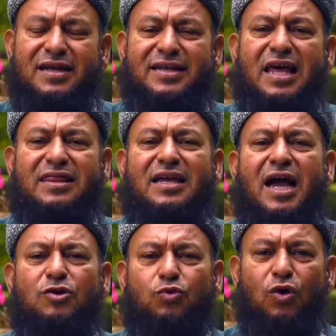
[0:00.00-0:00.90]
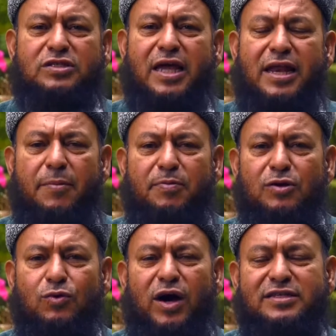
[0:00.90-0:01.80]
Nothing untoward can
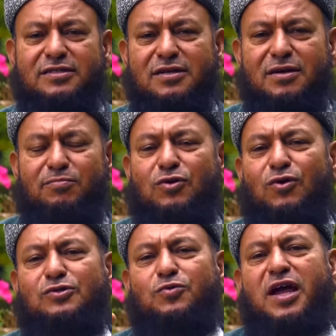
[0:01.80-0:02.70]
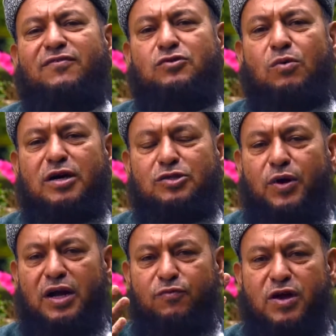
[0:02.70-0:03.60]
happen to us because we have so much wealth,